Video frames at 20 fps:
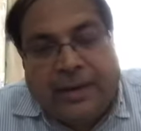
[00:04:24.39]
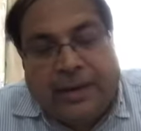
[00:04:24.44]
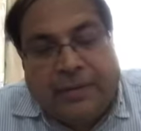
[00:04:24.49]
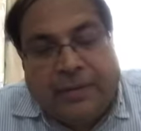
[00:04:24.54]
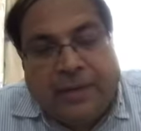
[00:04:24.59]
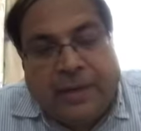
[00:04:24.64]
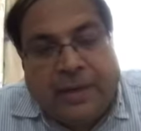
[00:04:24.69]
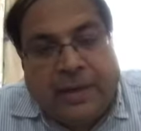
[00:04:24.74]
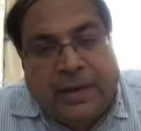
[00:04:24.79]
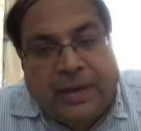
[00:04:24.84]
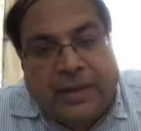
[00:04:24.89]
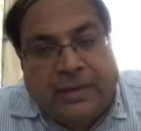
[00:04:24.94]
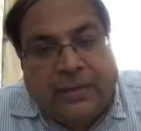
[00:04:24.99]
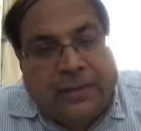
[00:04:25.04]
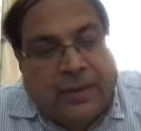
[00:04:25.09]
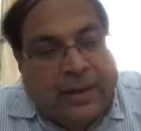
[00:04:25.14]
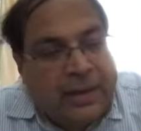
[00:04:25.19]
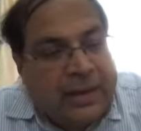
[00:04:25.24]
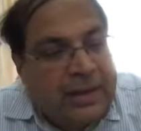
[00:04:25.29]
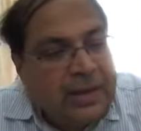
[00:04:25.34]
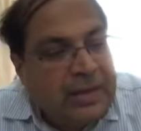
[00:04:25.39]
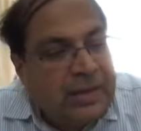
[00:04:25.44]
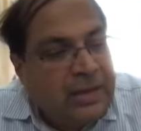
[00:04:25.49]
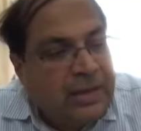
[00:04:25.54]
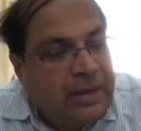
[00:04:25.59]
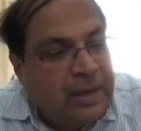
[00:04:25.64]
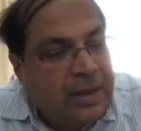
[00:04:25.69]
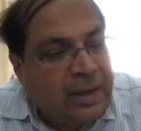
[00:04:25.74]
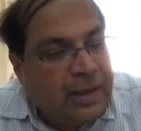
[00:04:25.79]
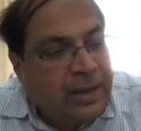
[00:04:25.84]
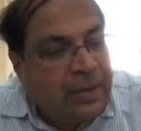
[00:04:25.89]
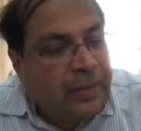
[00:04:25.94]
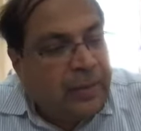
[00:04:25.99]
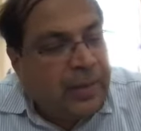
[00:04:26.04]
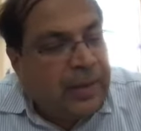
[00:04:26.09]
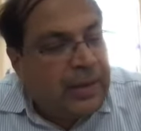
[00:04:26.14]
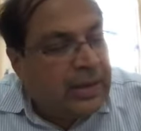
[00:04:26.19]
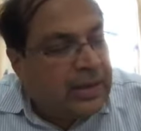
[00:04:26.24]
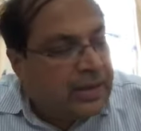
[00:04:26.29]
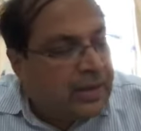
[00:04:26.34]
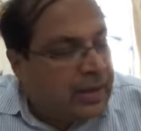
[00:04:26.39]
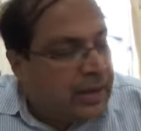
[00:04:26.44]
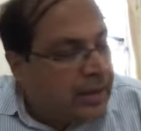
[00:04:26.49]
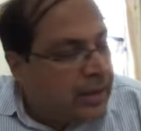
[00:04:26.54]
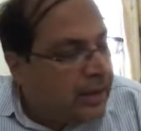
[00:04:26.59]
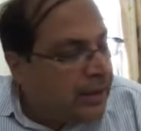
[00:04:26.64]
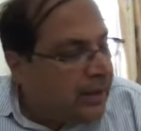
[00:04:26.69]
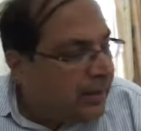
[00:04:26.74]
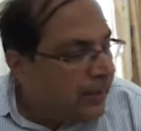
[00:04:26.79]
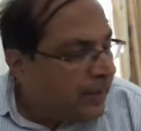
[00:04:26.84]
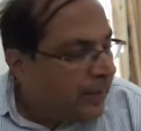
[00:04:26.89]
NIFTY as far as Wednesday,